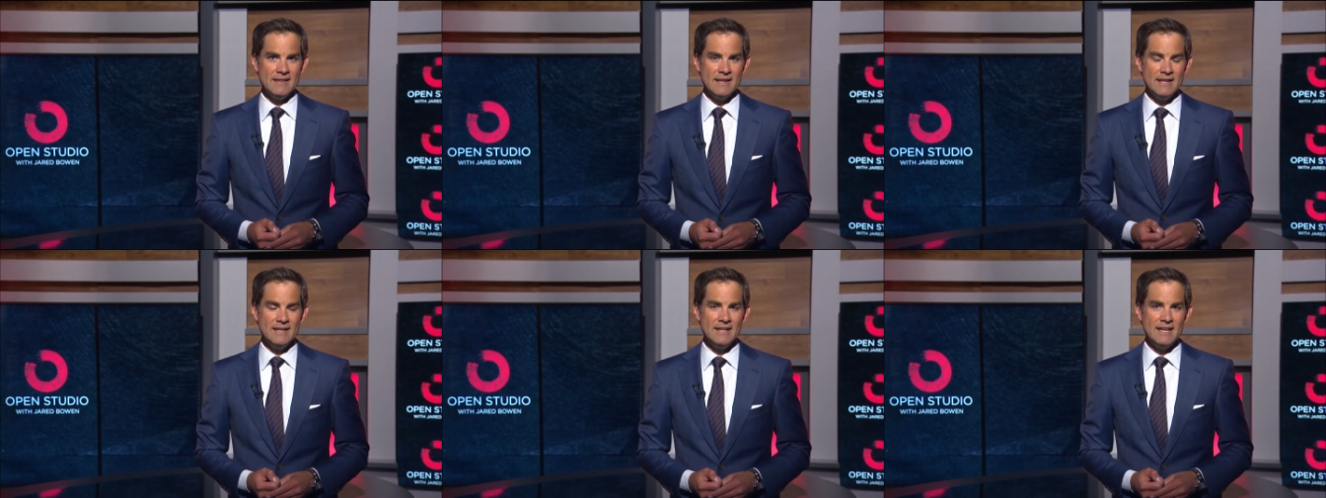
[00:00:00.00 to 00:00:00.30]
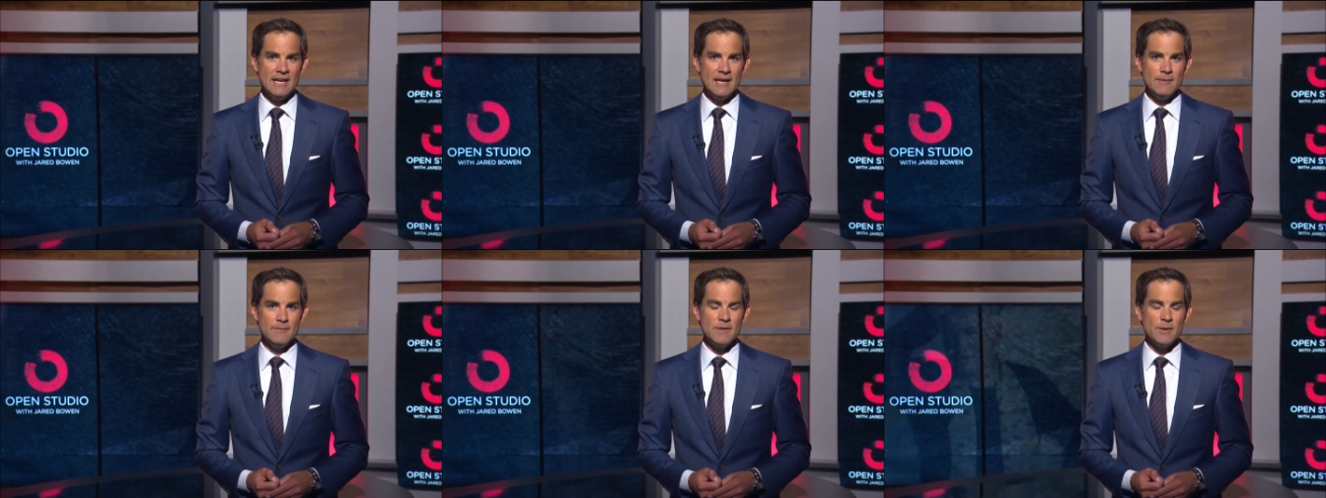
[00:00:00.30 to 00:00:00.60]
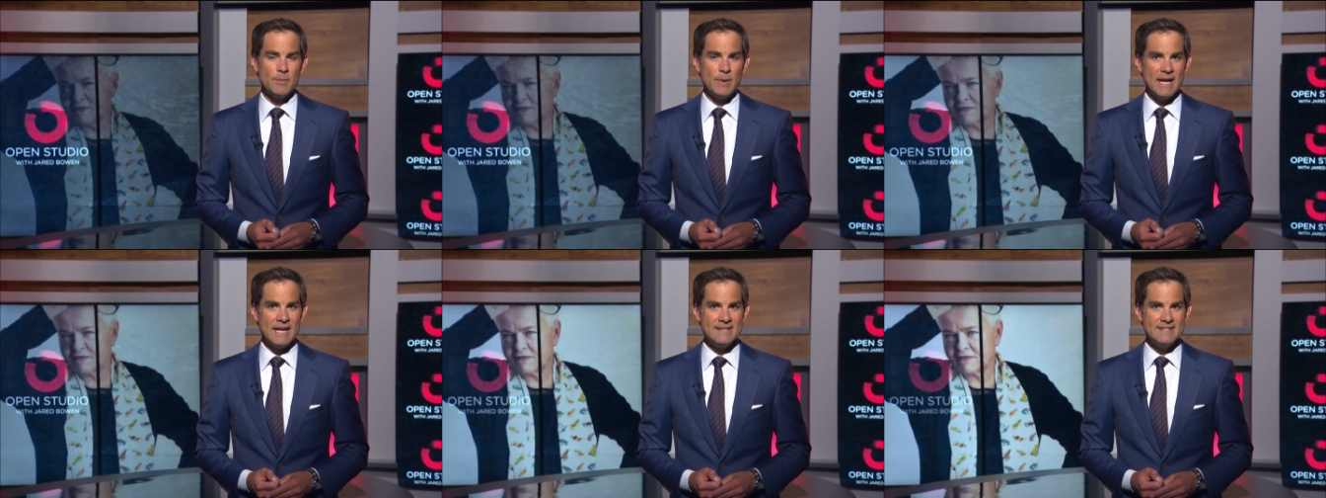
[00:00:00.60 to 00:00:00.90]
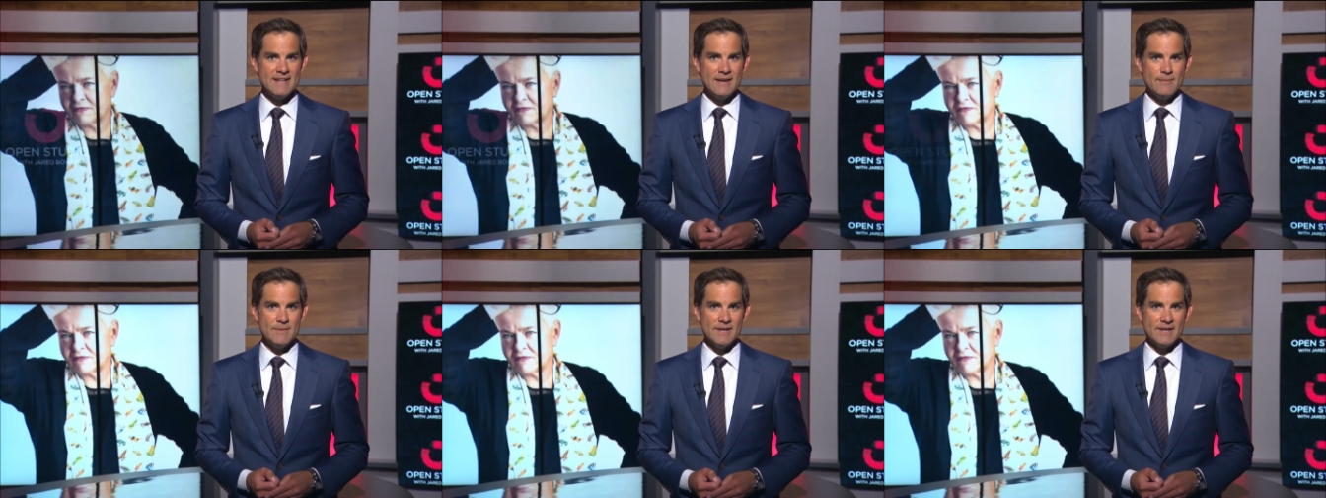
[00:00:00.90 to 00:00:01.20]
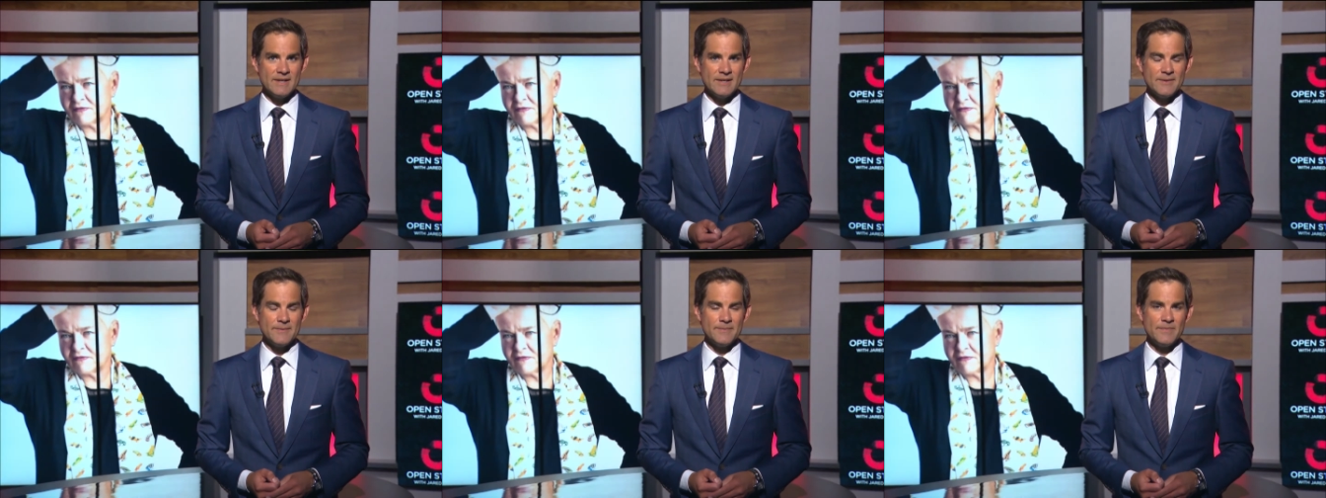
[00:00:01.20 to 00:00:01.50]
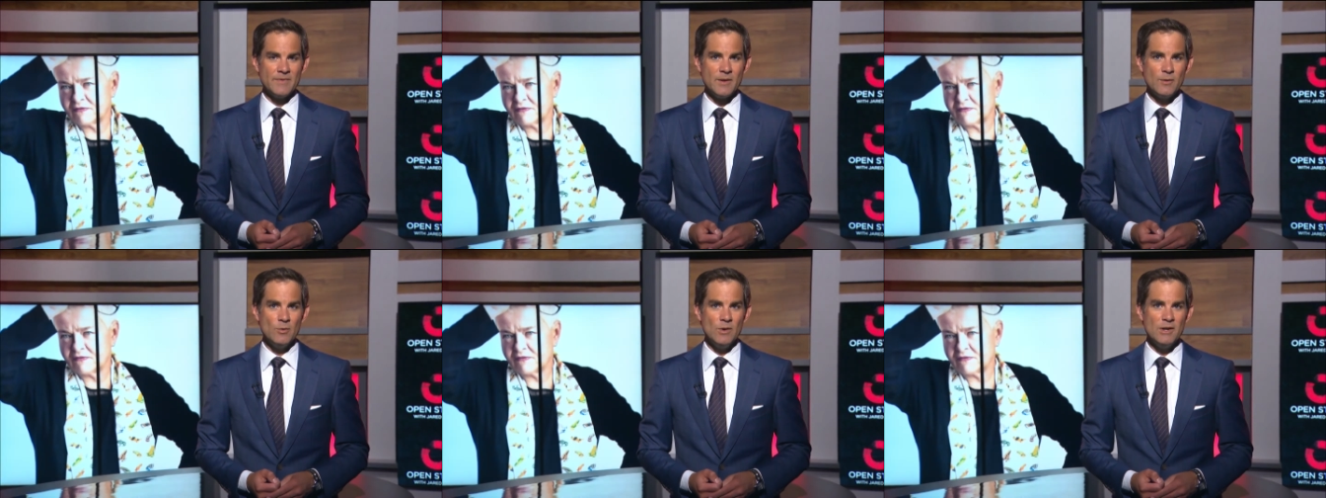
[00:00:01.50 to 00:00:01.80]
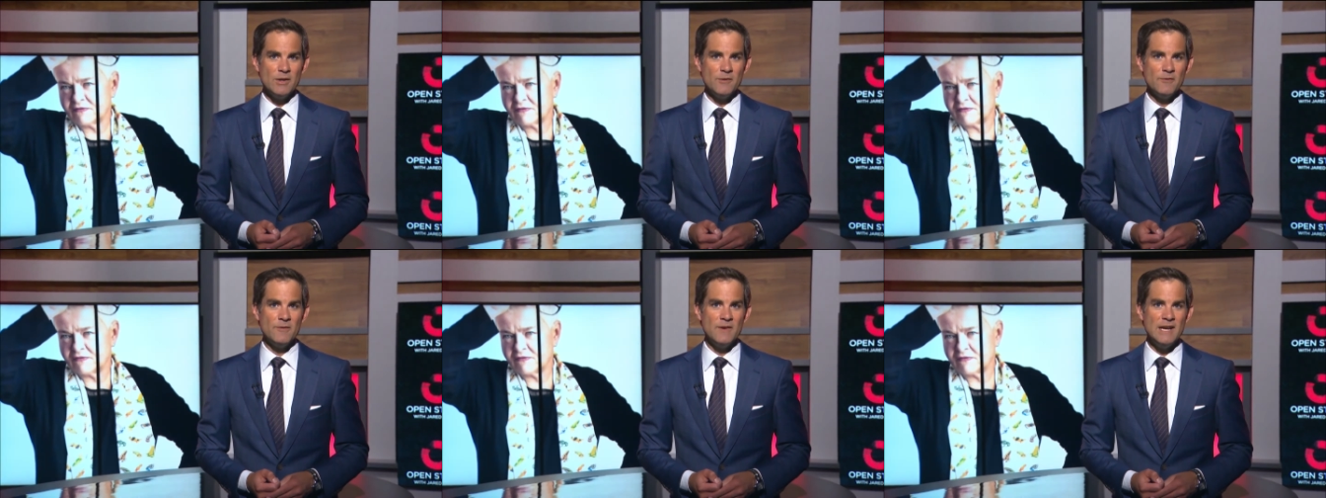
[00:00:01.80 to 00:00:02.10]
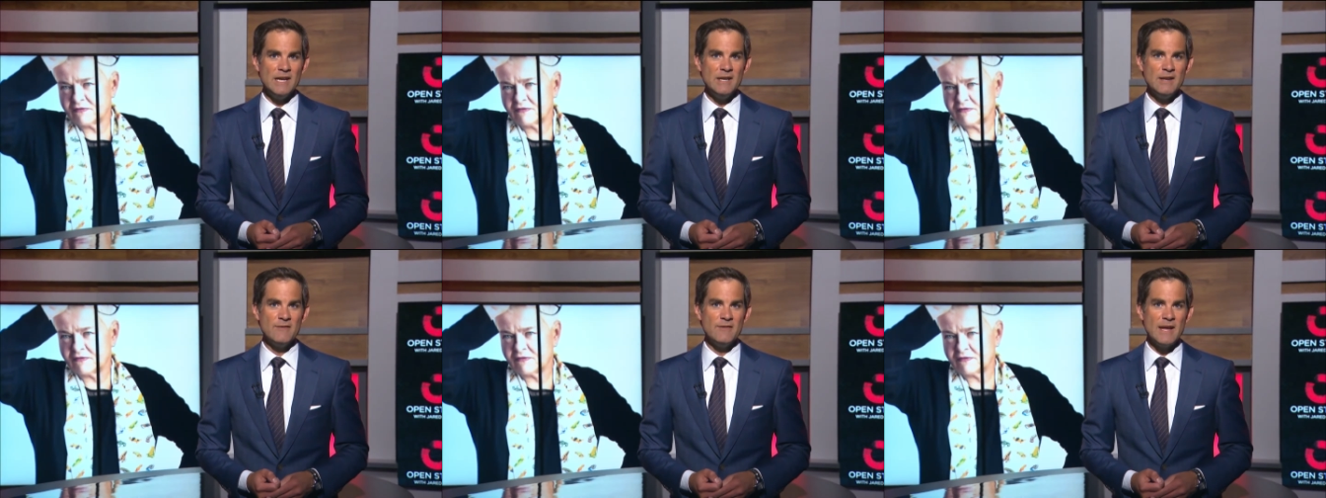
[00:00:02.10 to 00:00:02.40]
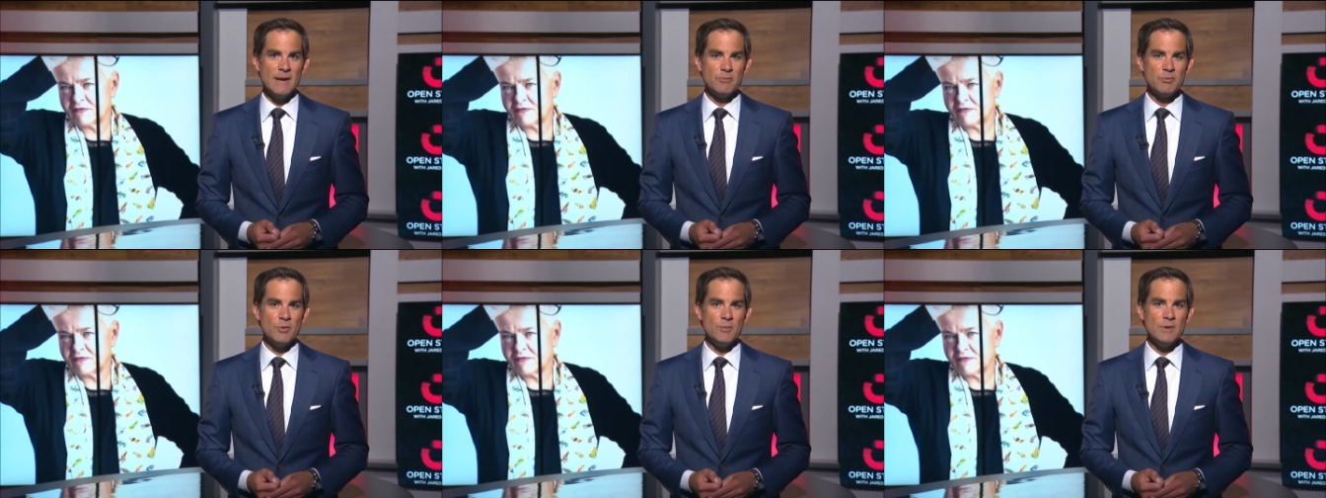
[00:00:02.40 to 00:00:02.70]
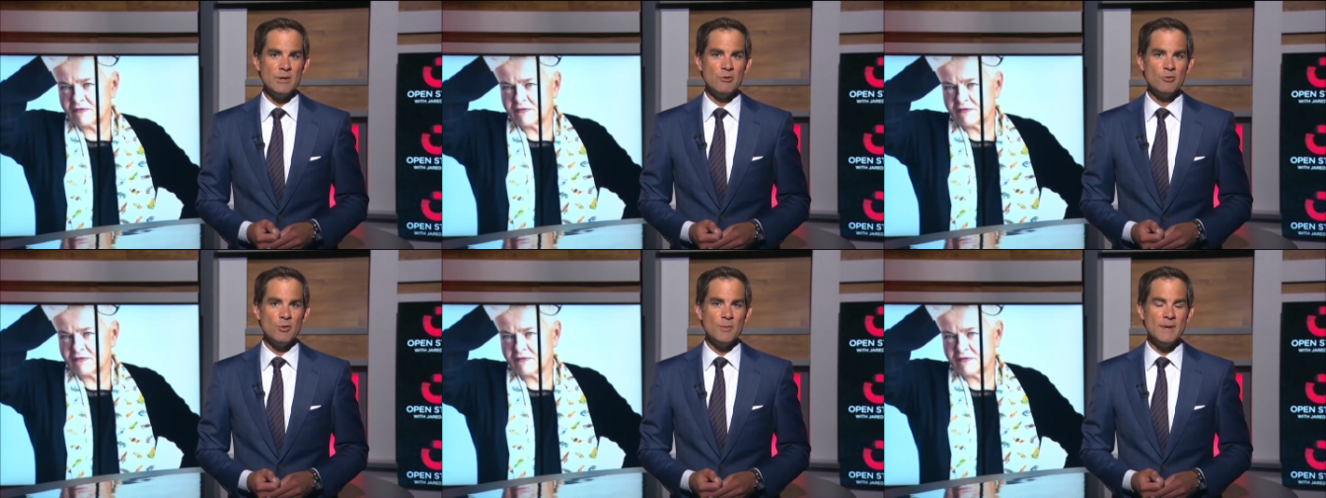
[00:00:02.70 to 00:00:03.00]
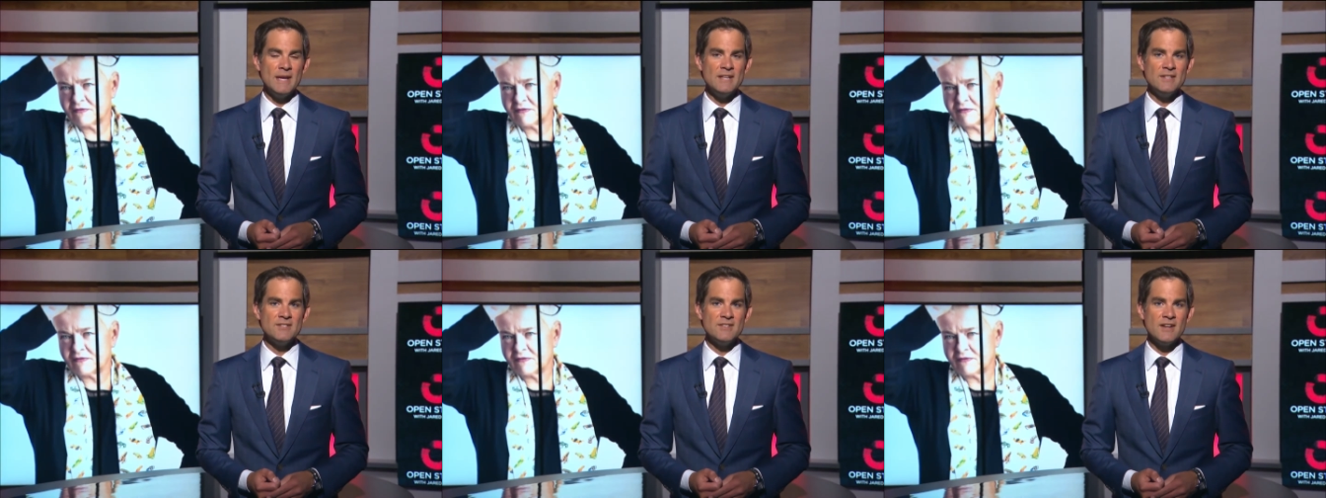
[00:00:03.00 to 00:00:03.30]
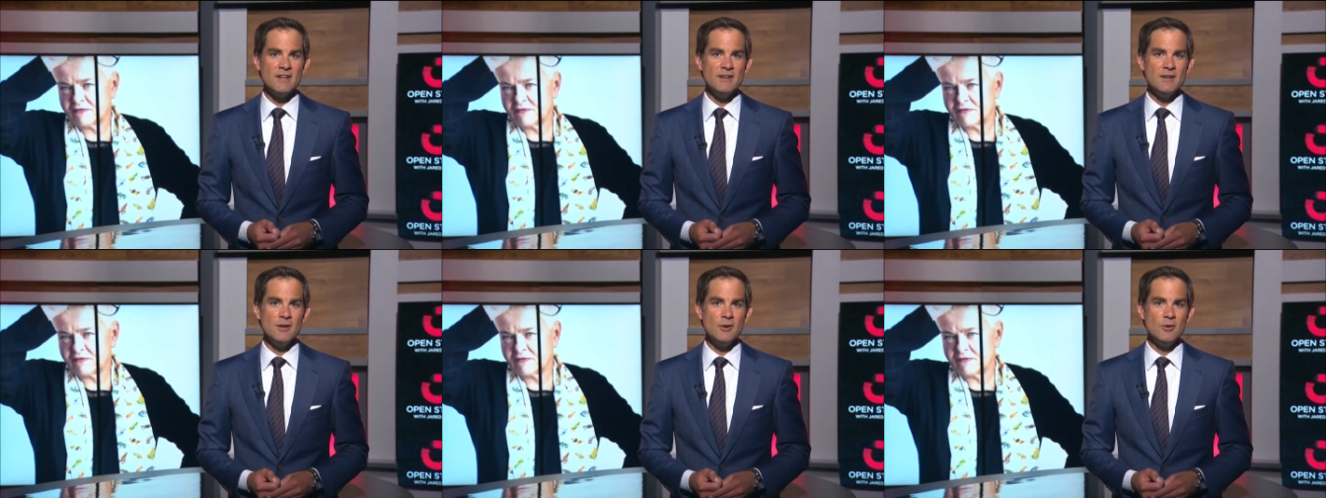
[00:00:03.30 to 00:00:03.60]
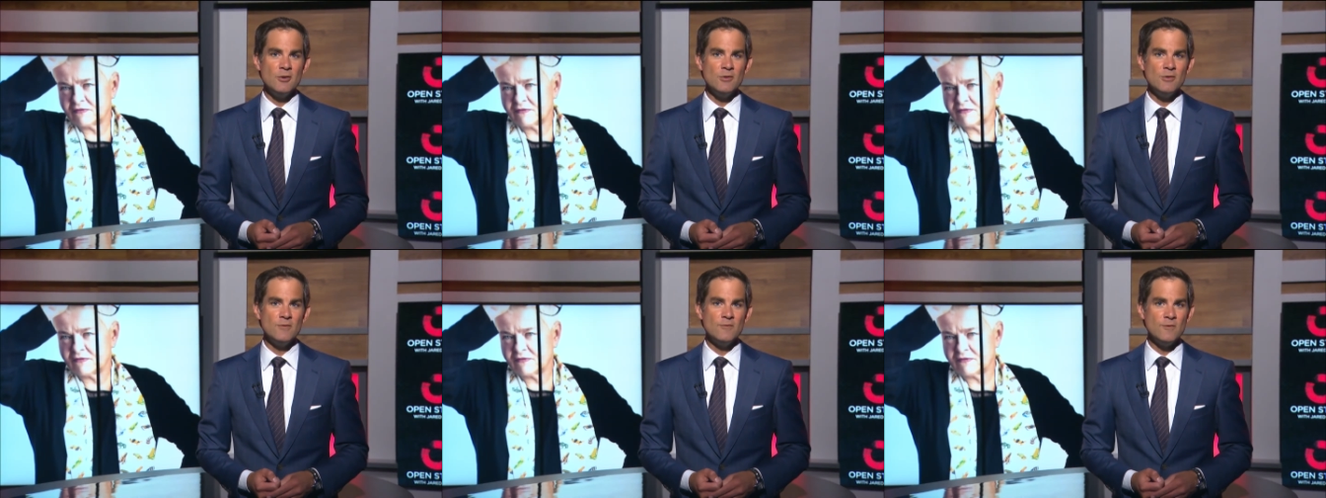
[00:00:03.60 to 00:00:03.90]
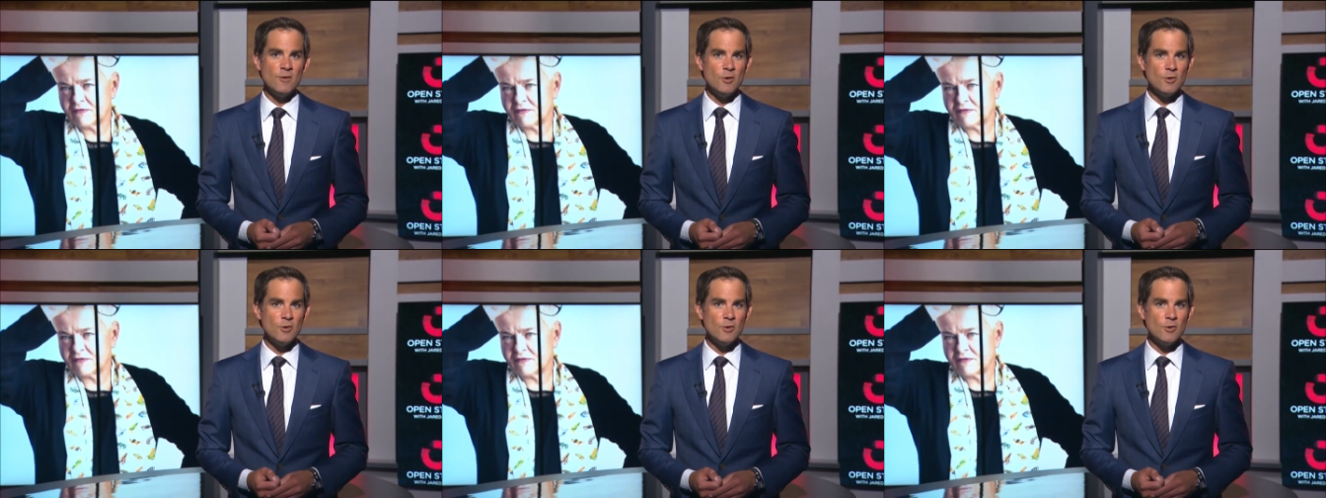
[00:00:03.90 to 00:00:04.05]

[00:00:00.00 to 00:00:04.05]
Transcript: Then came the pandemic. While the fate of that premiere remains unknown,